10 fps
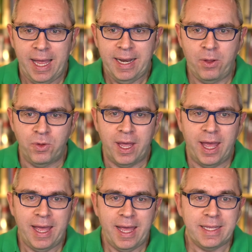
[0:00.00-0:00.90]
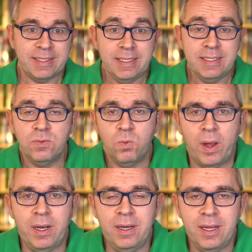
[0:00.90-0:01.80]
Now, season
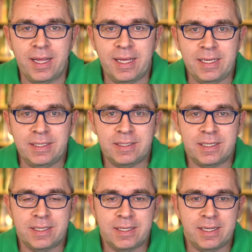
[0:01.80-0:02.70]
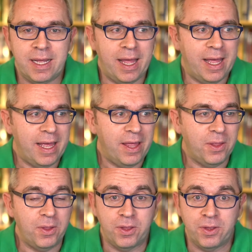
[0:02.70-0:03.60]
1 is
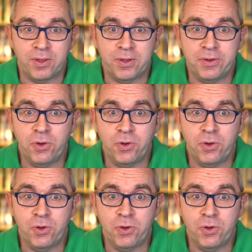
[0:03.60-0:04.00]
the